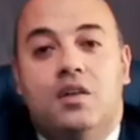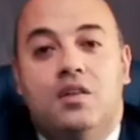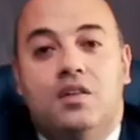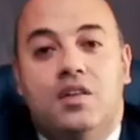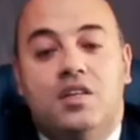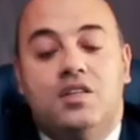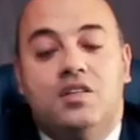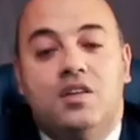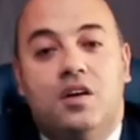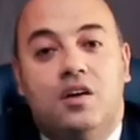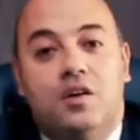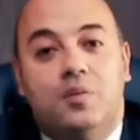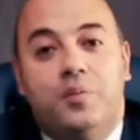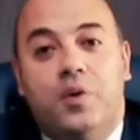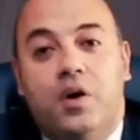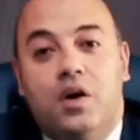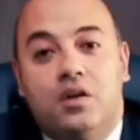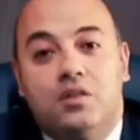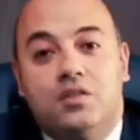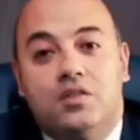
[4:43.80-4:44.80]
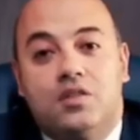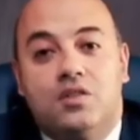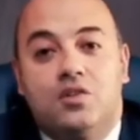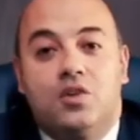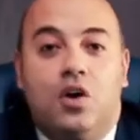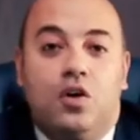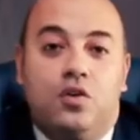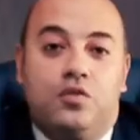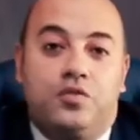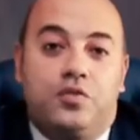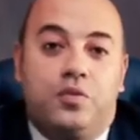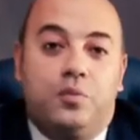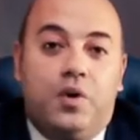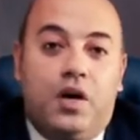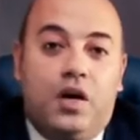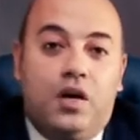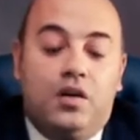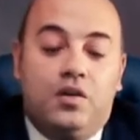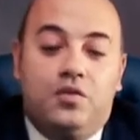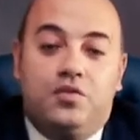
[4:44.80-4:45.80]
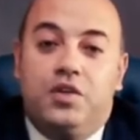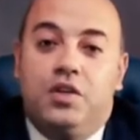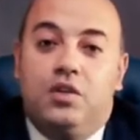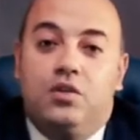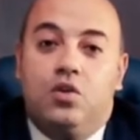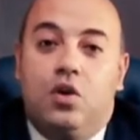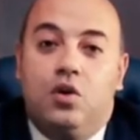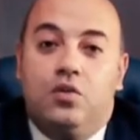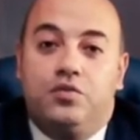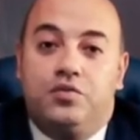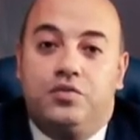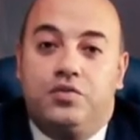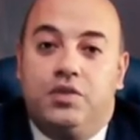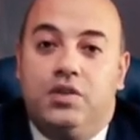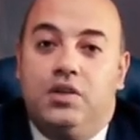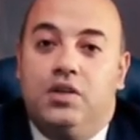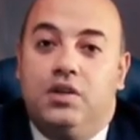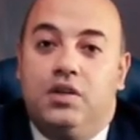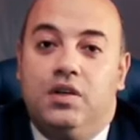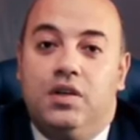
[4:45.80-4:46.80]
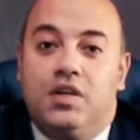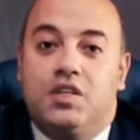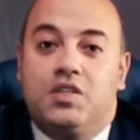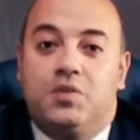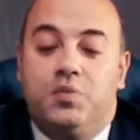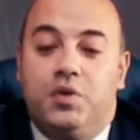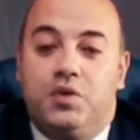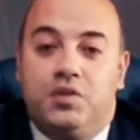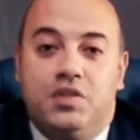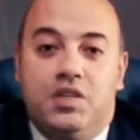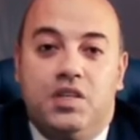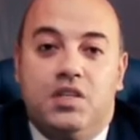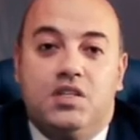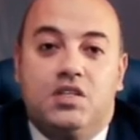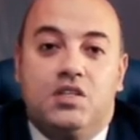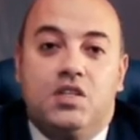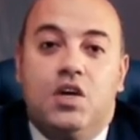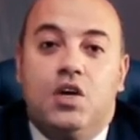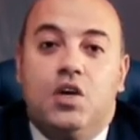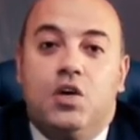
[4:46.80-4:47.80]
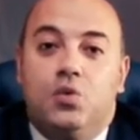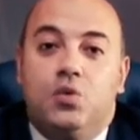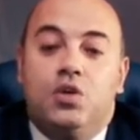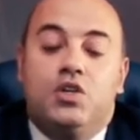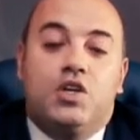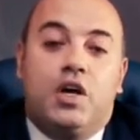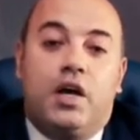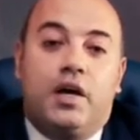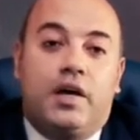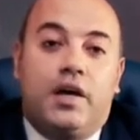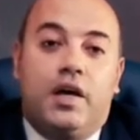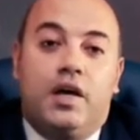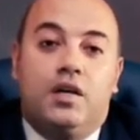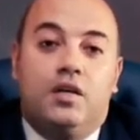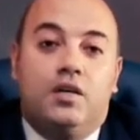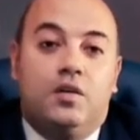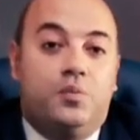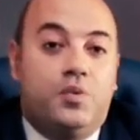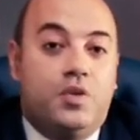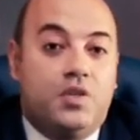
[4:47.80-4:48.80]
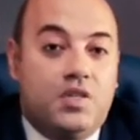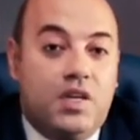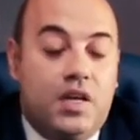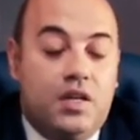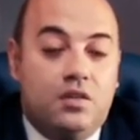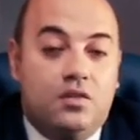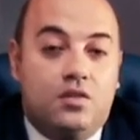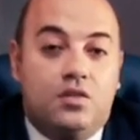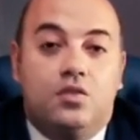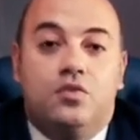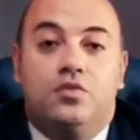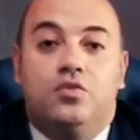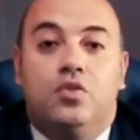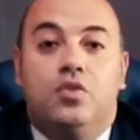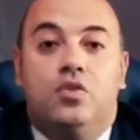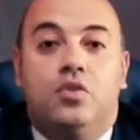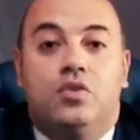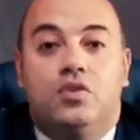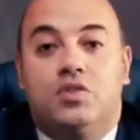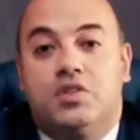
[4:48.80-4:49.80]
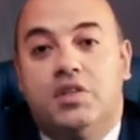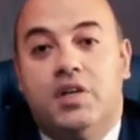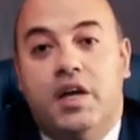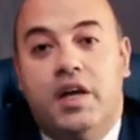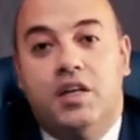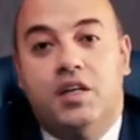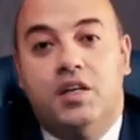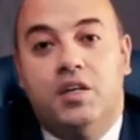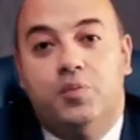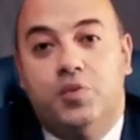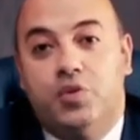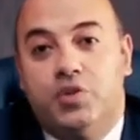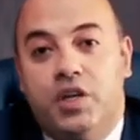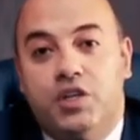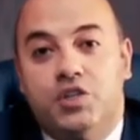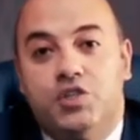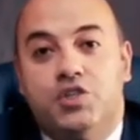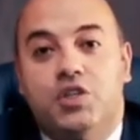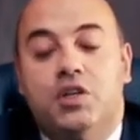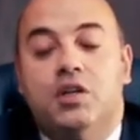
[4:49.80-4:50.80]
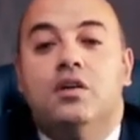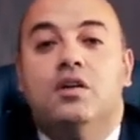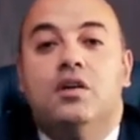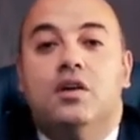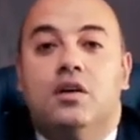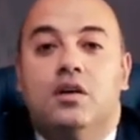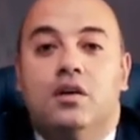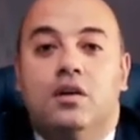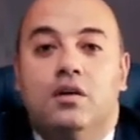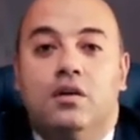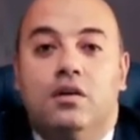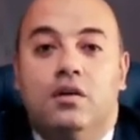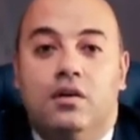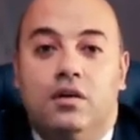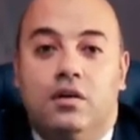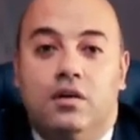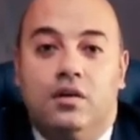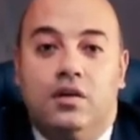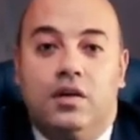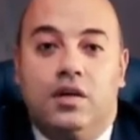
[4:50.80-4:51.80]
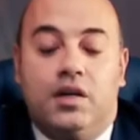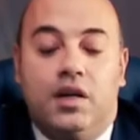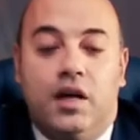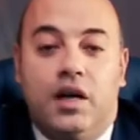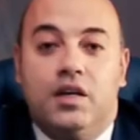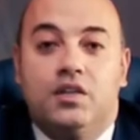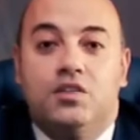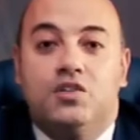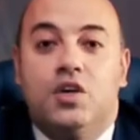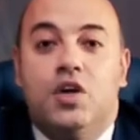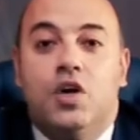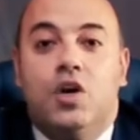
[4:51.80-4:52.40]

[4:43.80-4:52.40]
These are parts of my field of expertise, which I can present for any potential client,